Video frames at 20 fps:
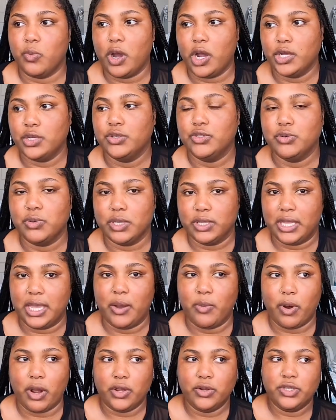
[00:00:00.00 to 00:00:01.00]
Why are you doing
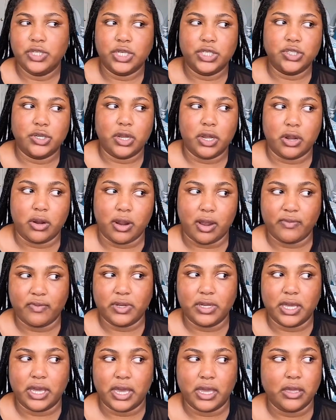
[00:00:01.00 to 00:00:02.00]
that? Why you change your hair
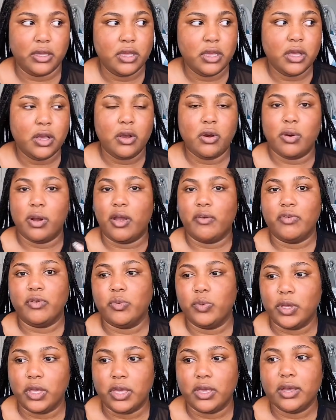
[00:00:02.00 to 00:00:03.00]
every day or every
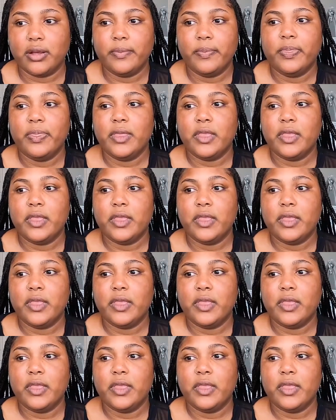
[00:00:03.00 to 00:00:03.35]
week?